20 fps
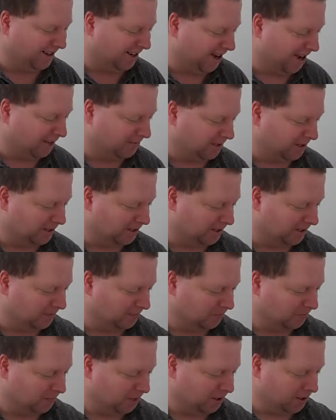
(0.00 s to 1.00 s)
obvious.
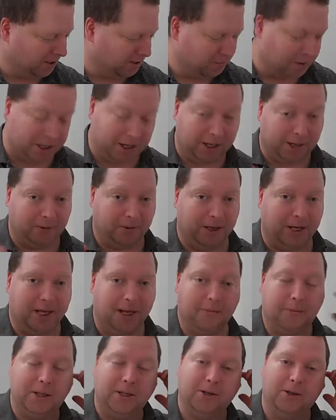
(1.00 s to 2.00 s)
But anyway,
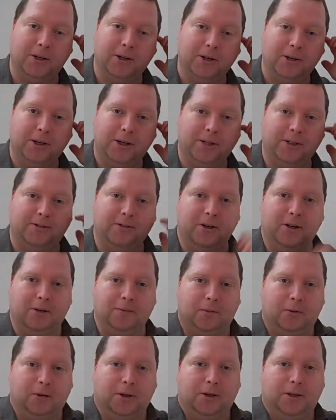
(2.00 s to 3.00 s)
I mean, your hearing is very
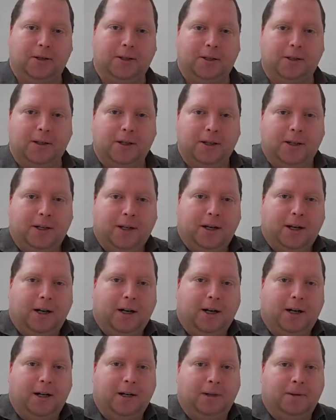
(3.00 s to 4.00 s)
important.
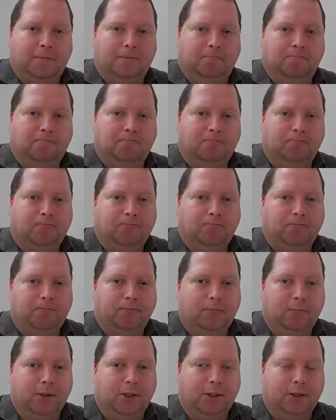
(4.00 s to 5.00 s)
Um,
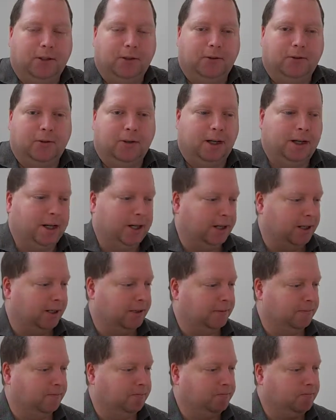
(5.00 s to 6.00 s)
you know,
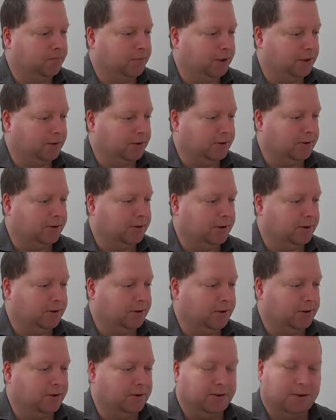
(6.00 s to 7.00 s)
uh, there's
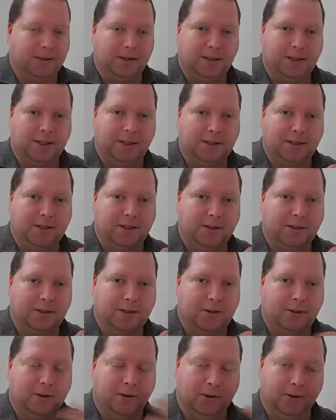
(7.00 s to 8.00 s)
there's other
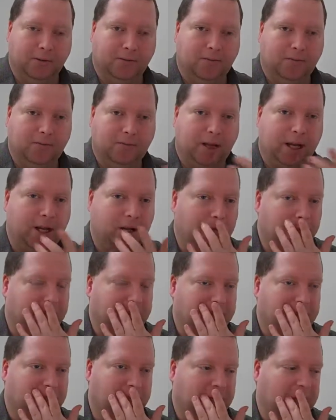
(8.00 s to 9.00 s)
diseases or
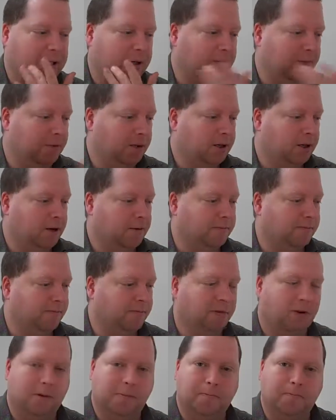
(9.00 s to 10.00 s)
ailments that come
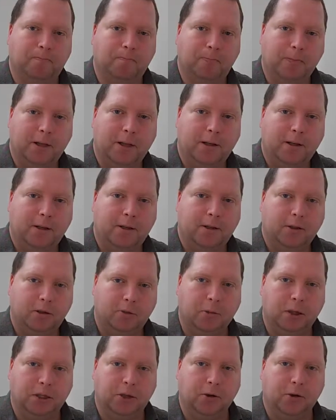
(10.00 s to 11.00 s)
from
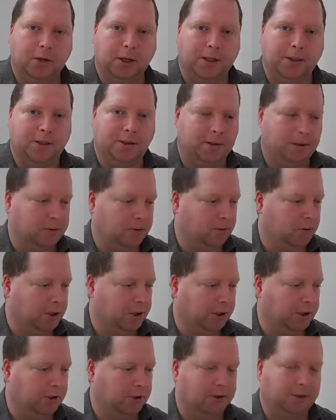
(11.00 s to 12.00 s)
too much noise. There's
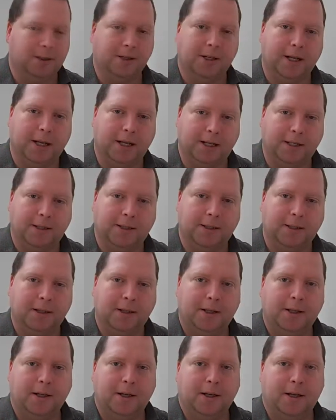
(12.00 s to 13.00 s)
one called tinnitus.
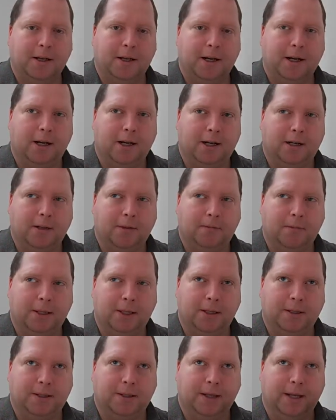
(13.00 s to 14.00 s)
Um,
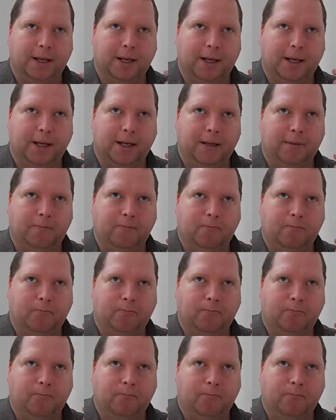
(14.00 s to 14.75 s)
it's a